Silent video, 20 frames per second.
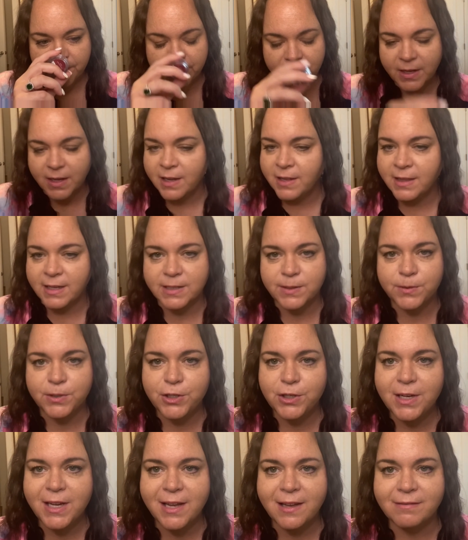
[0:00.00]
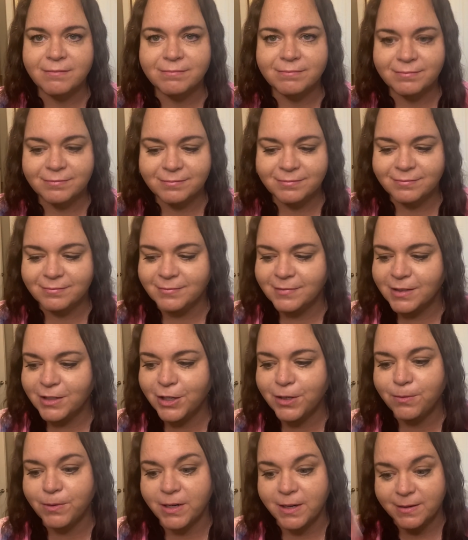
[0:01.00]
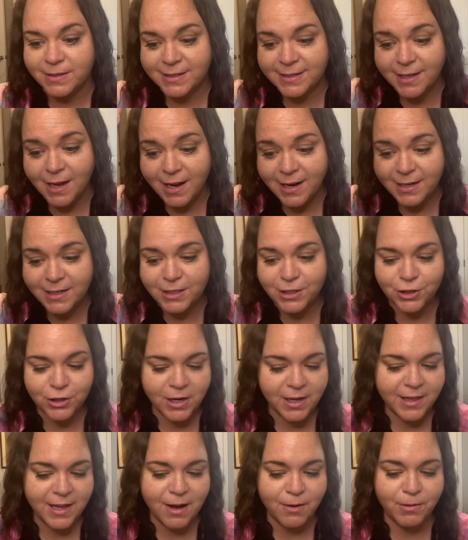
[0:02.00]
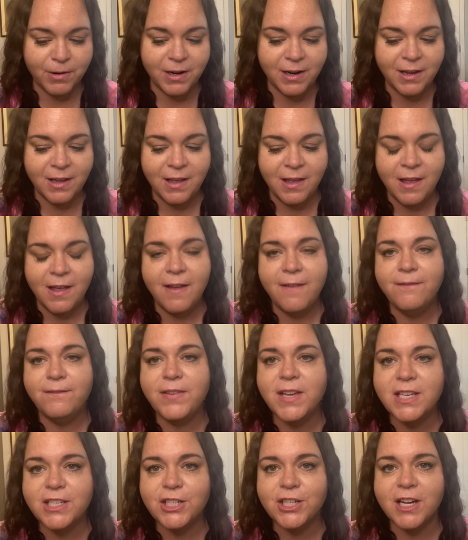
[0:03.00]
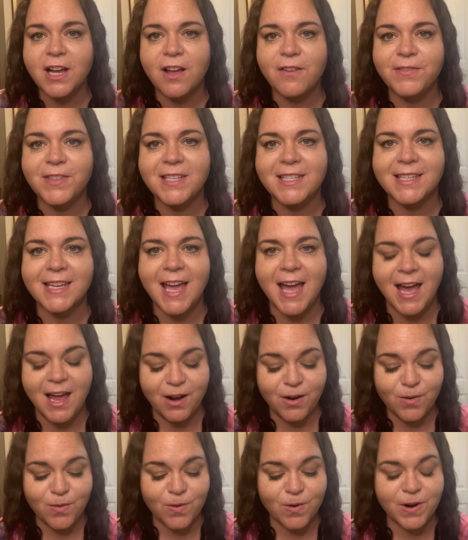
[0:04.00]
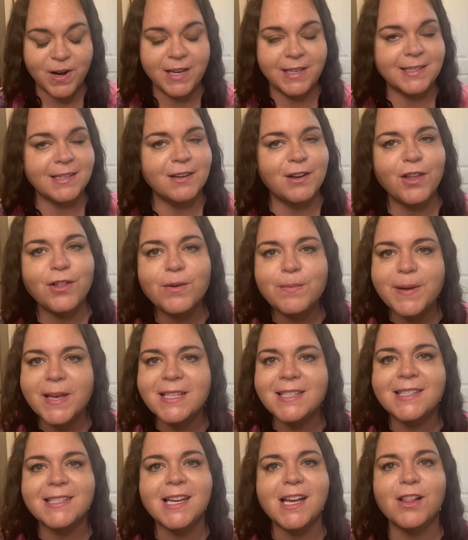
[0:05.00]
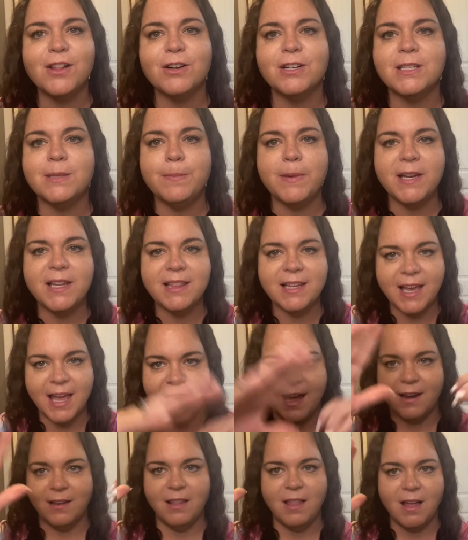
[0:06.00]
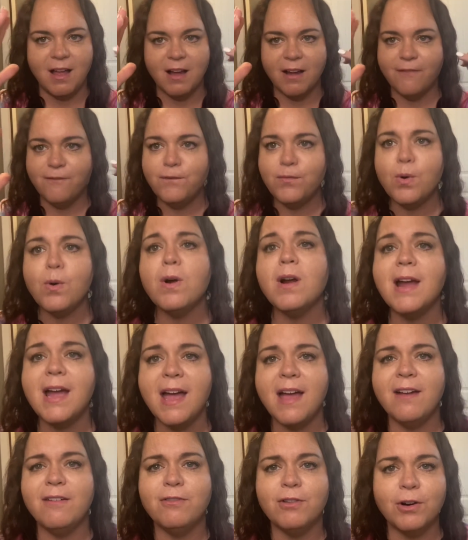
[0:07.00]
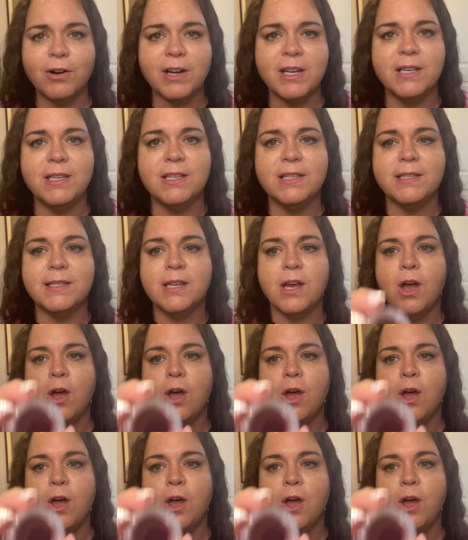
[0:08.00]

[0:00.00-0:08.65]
And that's what you get. Good one. Excited to try that one. Finishing off this category is another bestseller. It's been in the catalog forever, is